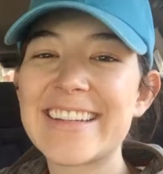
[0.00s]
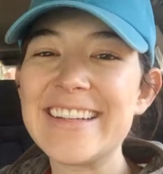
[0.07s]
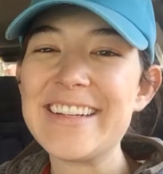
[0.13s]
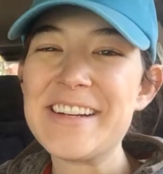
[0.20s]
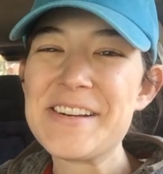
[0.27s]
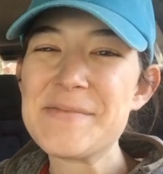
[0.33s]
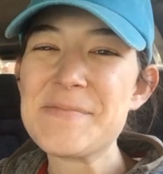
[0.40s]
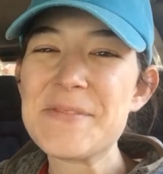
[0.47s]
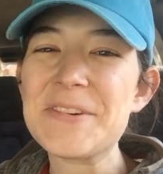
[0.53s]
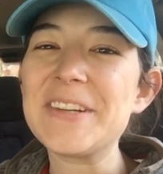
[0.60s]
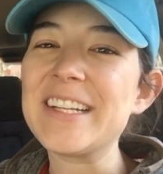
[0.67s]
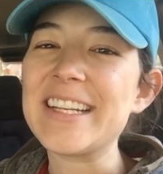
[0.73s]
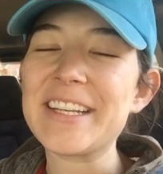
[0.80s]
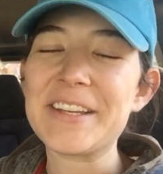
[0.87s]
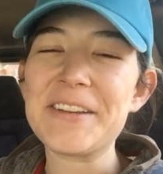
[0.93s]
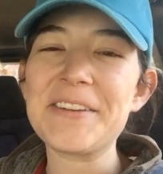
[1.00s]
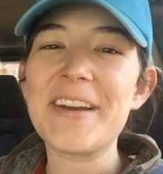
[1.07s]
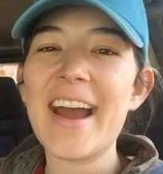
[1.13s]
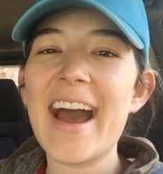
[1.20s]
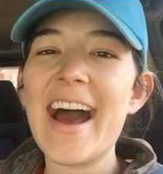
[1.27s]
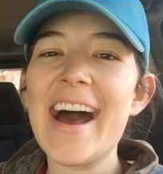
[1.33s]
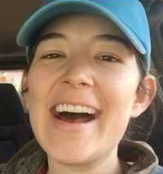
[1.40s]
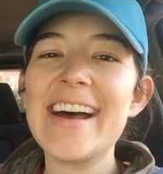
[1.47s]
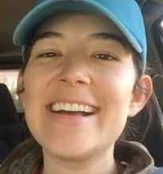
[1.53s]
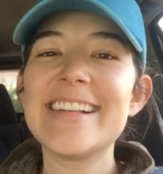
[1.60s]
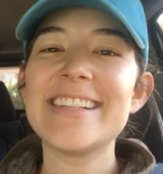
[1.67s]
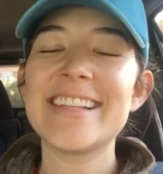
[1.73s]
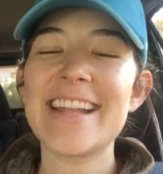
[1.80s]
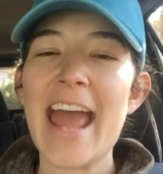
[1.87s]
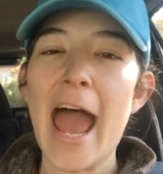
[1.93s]
Good morning, you
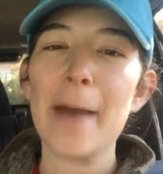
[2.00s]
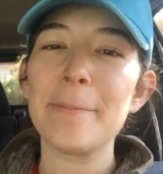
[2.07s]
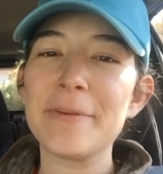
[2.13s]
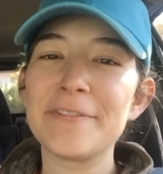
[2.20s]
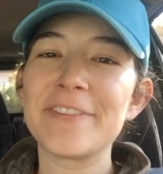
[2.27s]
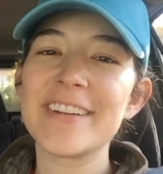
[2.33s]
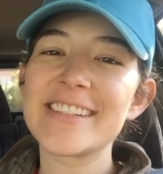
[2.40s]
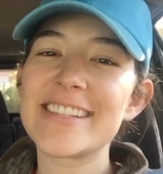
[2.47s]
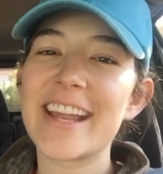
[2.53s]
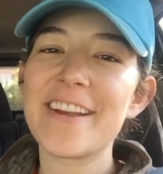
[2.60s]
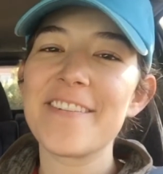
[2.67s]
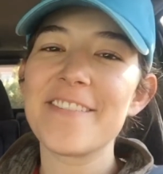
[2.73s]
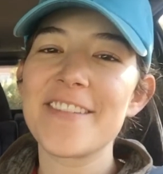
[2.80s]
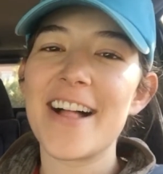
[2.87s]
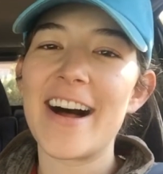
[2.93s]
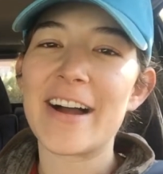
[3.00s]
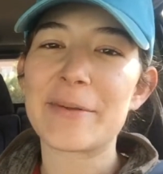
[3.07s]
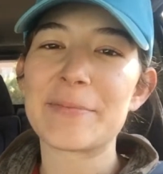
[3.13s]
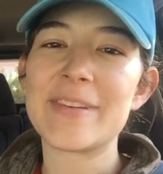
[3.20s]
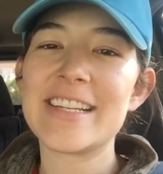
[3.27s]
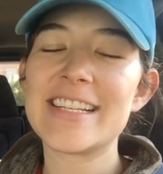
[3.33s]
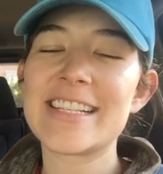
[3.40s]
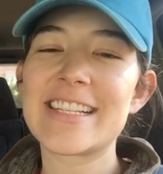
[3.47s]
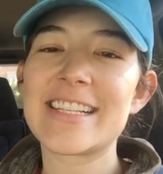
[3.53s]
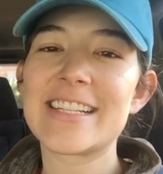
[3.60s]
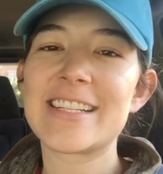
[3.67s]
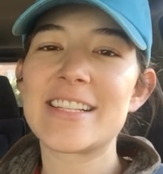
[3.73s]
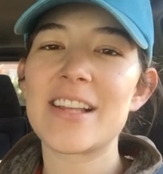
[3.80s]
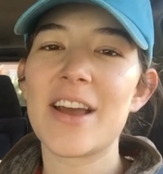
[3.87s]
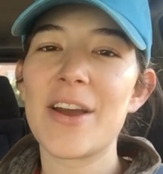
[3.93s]
guys, and happy first day of
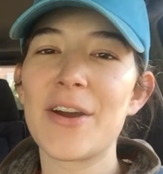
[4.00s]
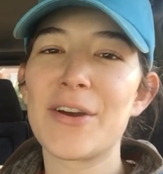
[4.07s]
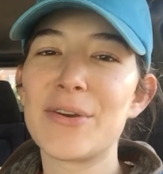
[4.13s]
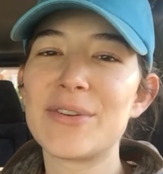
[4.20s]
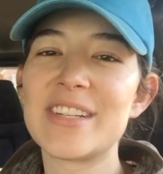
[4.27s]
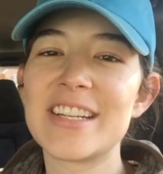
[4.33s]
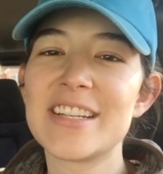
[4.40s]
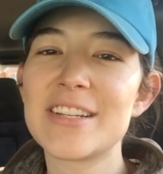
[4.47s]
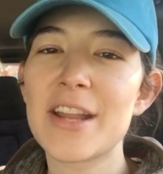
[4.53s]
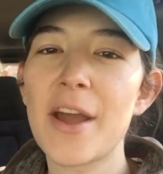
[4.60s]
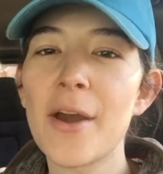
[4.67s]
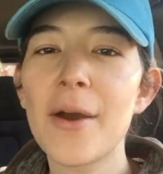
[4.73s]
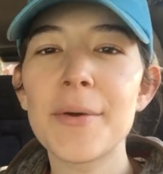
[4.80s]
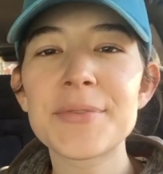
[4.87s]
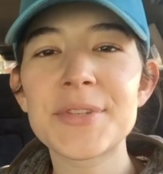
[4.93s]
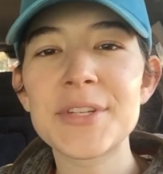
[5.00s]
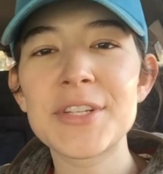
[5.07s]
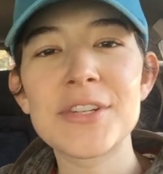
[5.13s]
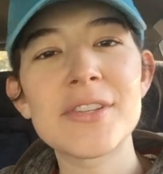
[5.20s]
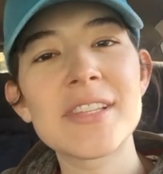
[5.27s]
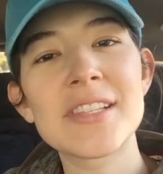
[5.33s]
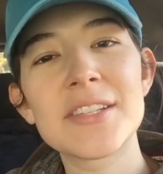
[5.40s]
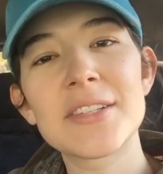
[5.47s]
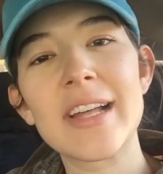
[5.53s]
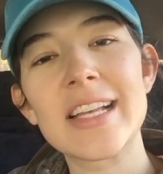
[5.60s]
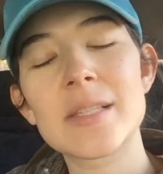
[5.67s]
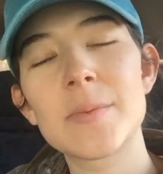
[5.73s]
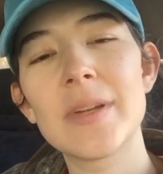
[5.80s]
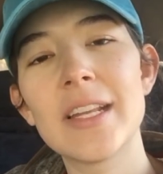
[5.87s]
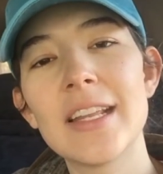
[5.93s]
Vlogmas. So, didn't know I was going to do this to
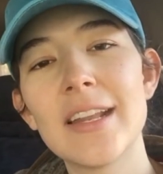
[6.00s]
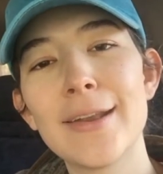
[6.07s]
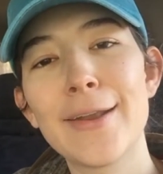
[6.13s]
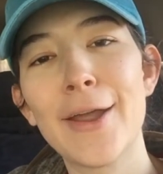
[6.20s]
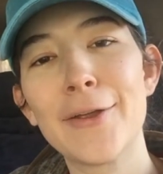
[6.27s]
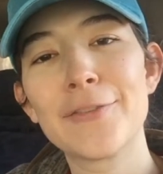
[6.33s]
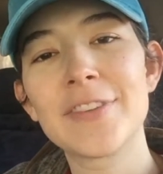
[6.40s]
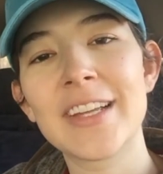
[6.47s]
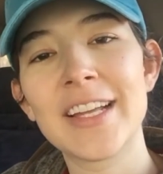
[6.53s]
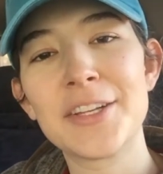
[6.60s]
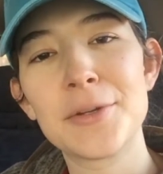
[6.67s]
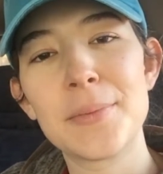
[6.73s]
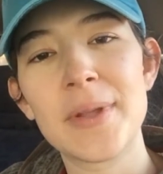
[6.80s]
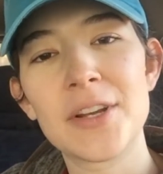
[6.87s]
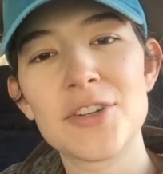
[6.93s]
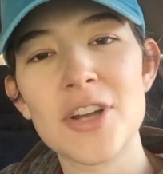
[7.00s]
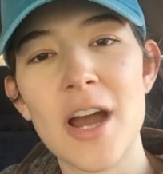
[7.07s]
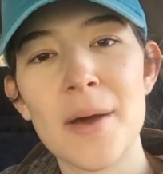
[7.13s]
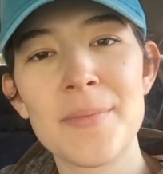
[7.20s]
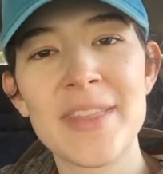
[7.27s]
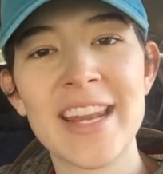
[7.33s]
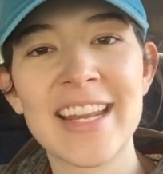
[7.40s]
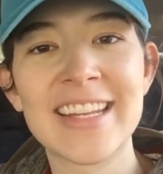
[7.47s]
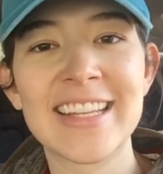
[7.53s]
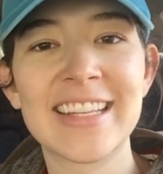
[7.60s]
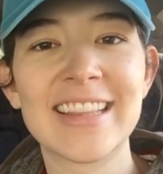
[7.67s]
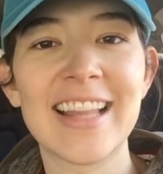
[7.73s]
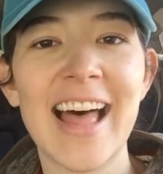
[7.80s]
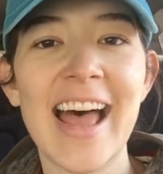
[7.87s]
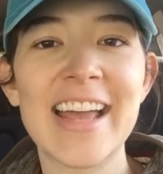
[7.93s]
last minute, and hopefully I do a better job than I
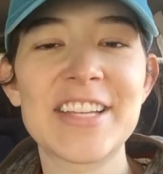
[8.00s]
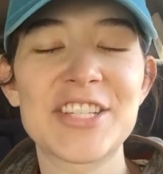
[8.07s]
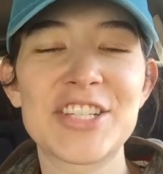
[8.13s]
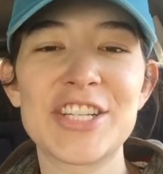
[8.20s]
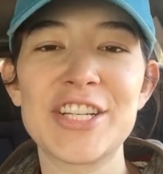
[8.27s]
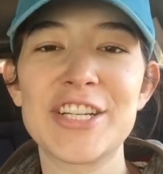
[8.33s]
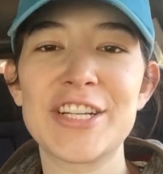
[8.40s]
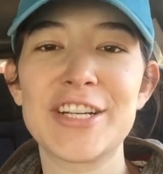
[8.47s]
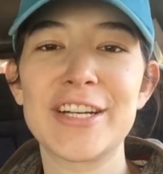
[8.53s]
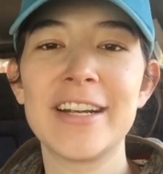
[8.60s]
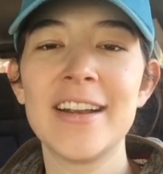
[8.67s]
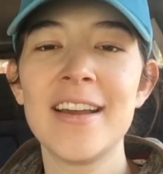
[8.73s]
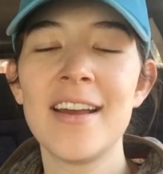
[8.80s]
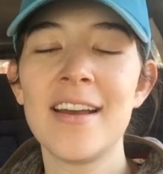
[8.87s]
did last year.